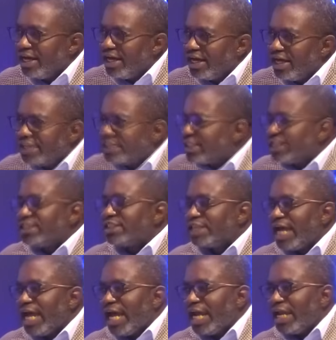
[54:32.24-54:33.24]
It's
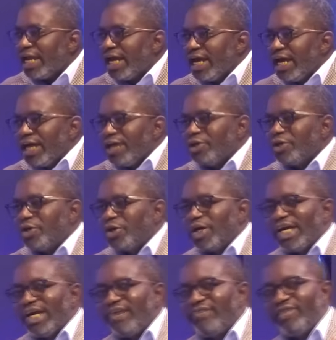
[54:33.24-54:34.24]
insane. You know,
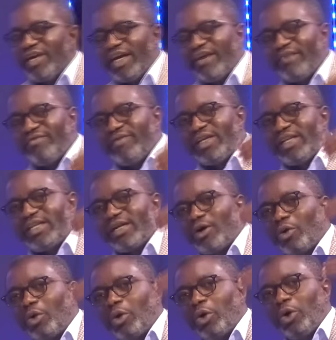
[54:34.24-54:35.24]
if, even the
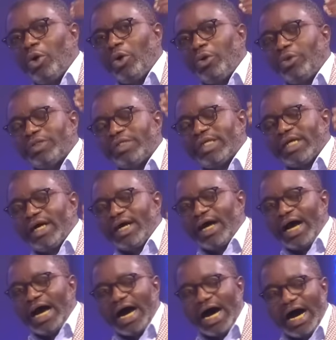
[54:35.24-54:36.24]
old
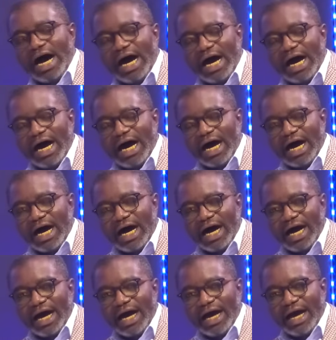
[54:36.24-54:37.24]
uh,
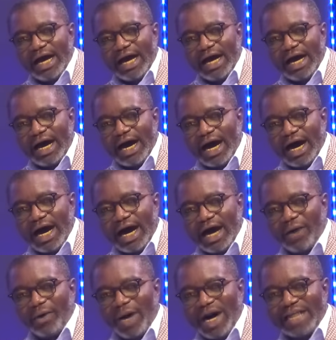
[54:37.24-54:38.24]
uh,
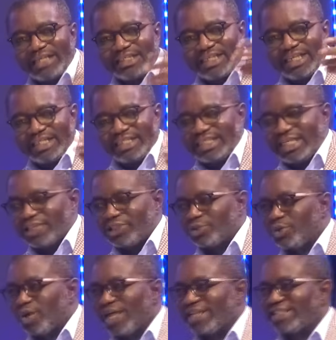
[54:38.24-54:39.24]
our ancestors
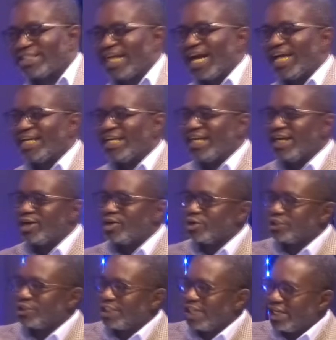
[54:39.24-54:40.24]
who were signing
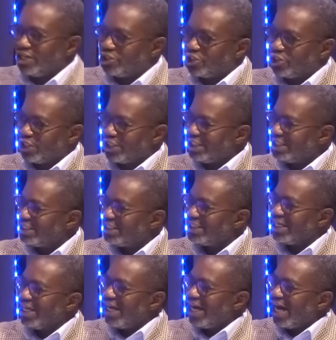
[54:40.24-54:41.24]
concessions
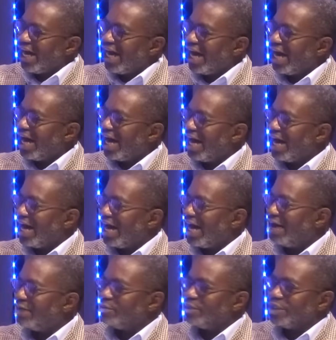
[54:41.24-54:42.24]

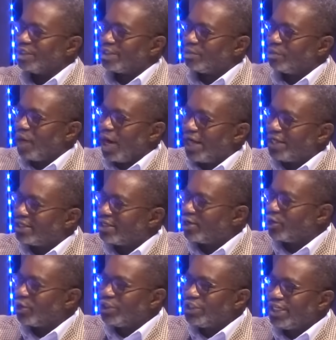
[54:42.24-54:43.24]
uh, with the white
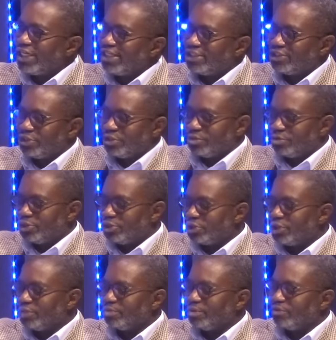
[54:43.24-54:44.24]
colonialists
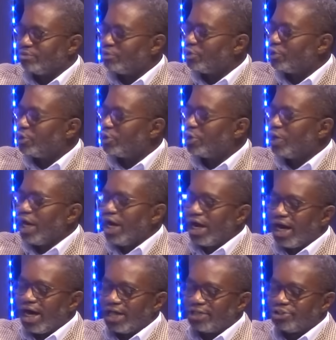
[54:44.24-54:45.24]
during before
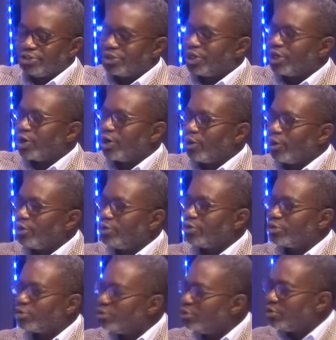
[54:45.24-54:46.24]
uh, during
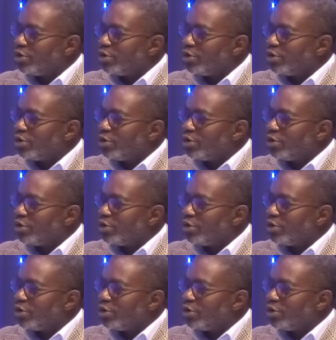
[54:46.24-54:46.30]
colonial rule.